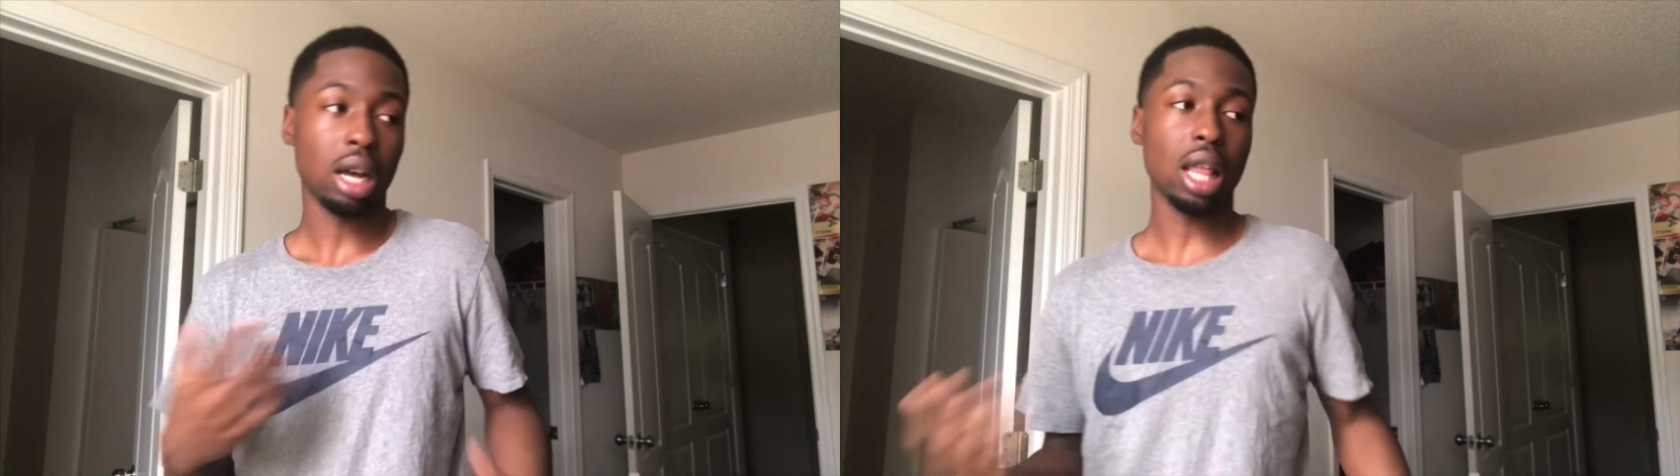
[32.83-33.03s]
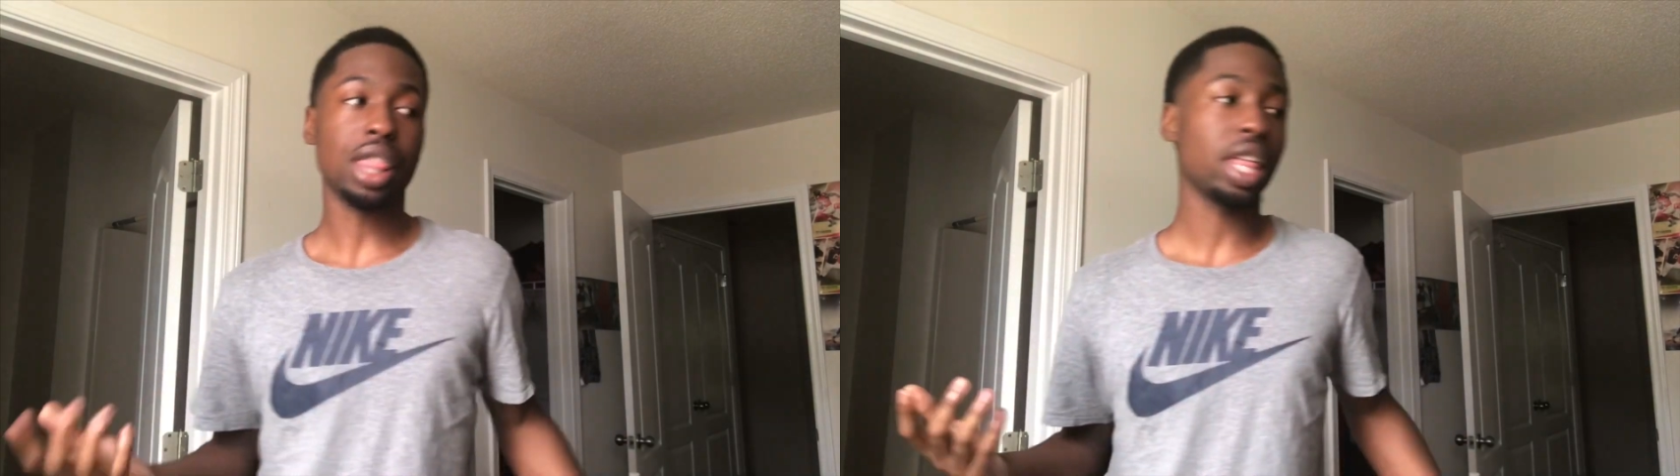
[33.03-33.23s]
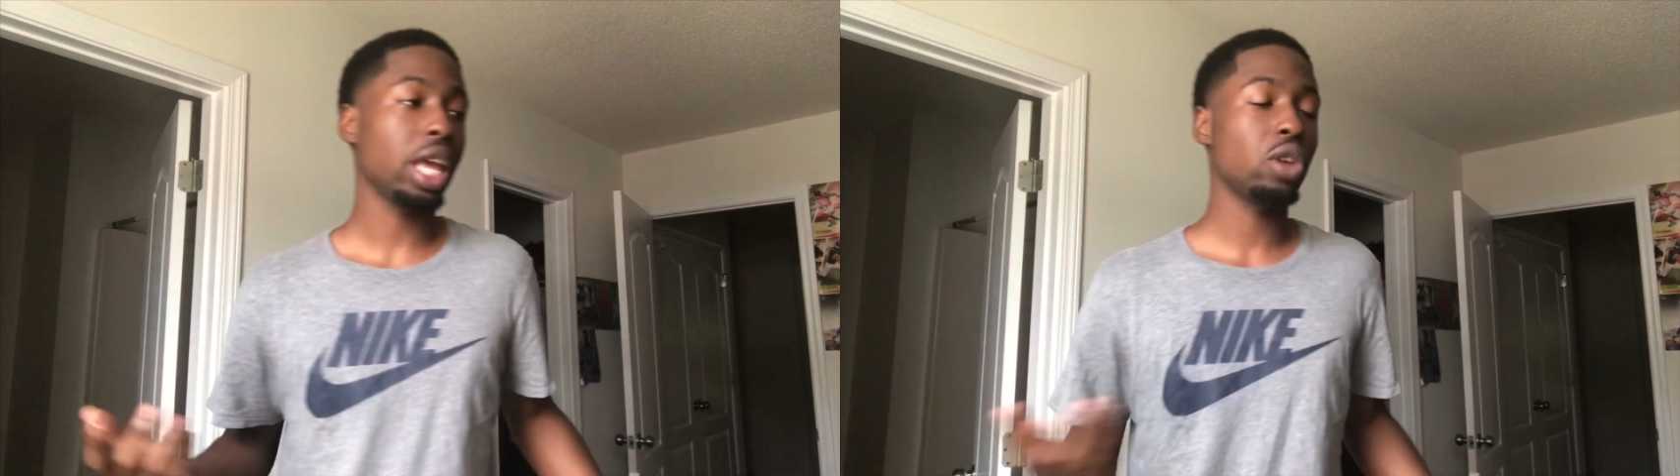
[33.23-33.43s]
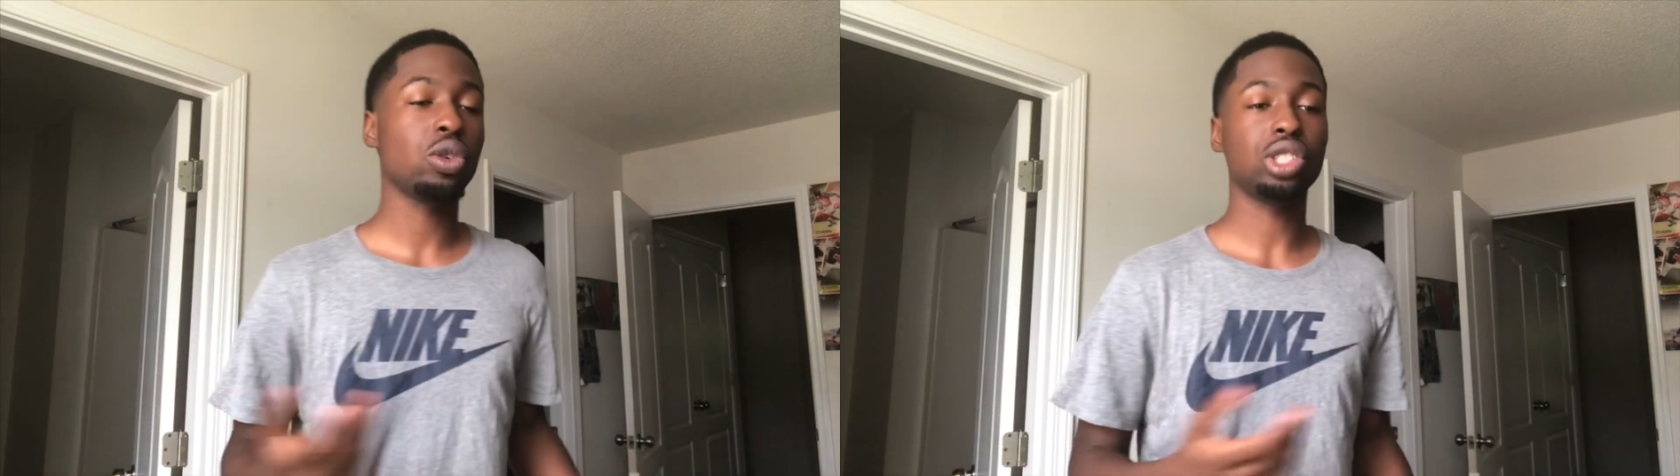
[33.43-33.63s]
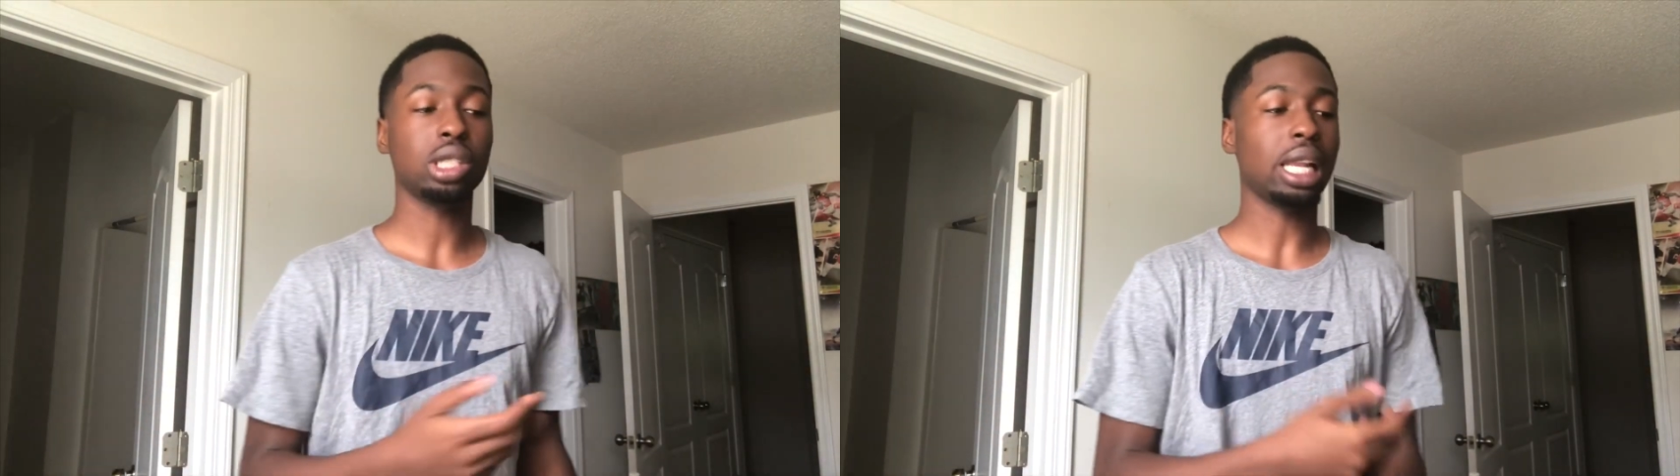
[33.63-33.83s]
a thing
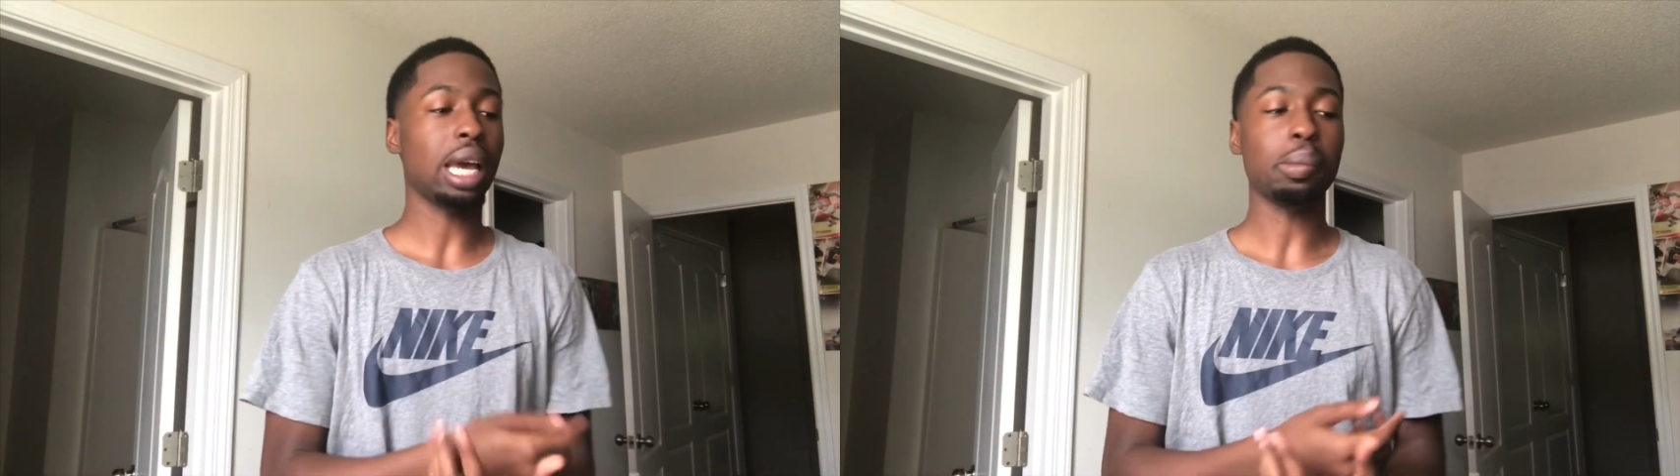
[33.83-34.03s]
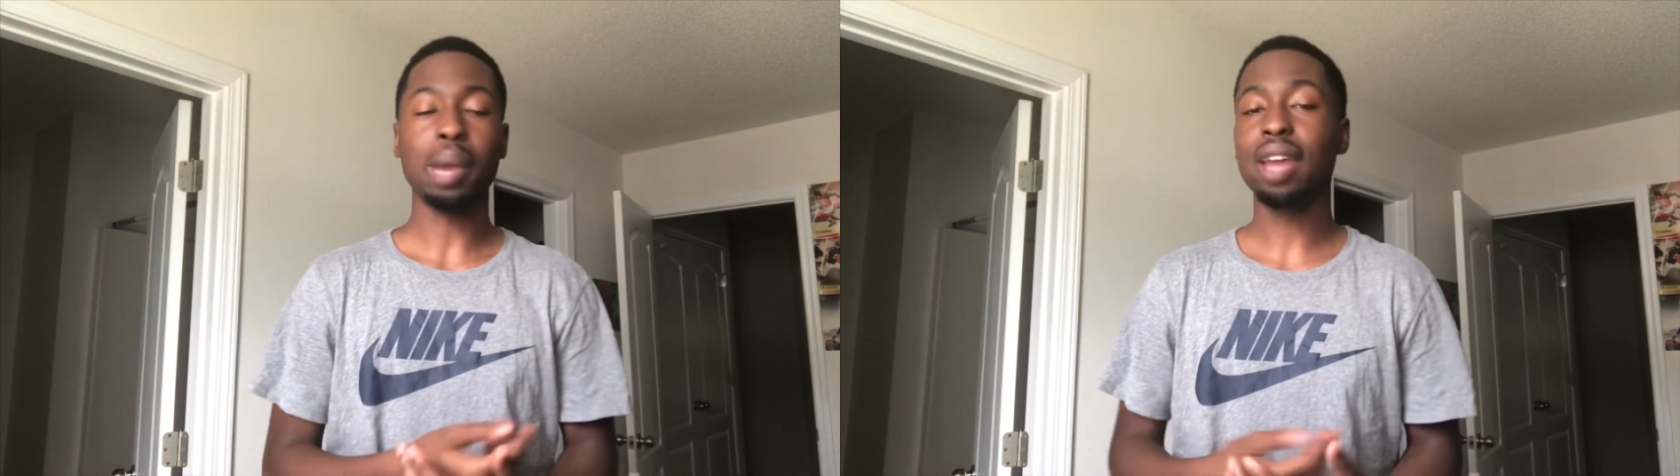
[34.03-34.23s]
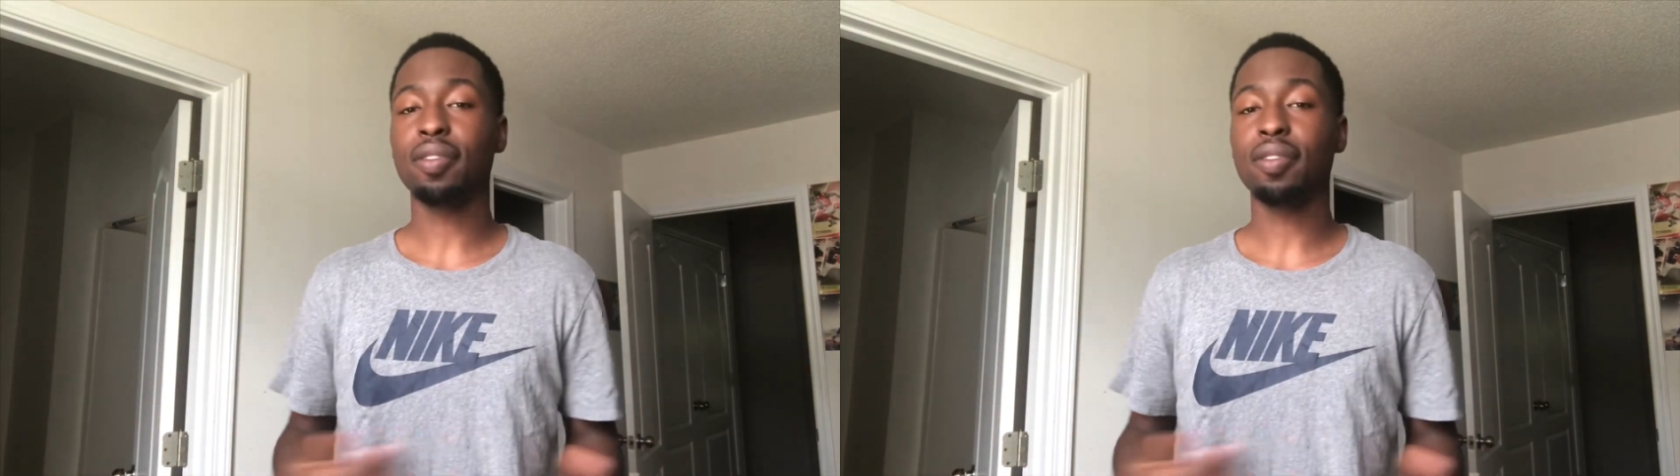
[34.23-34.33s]
you should like make